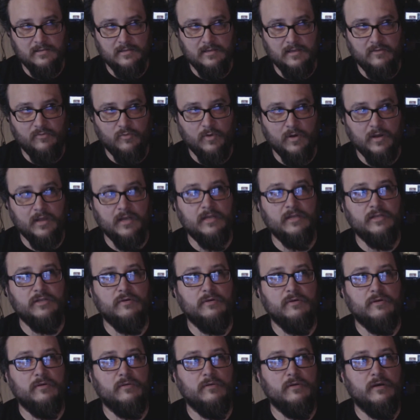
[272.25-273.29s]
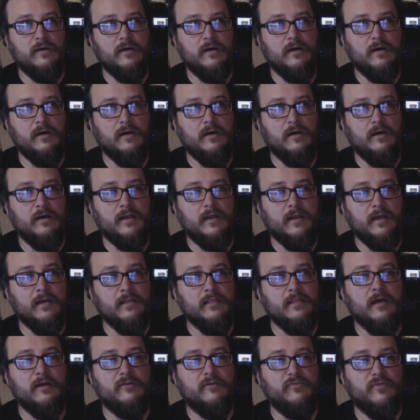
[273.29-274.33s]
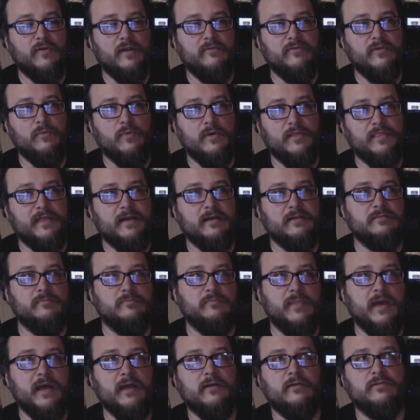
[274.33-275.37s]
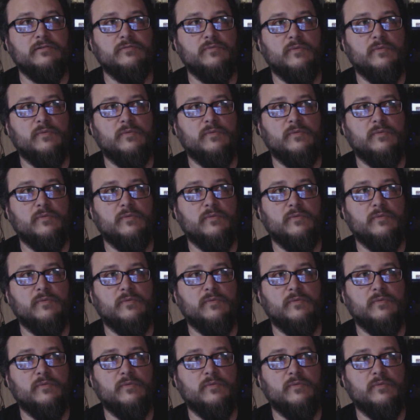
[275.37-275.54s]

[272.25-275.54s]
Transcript: if we're going to do an unlock for every 1,000 backers,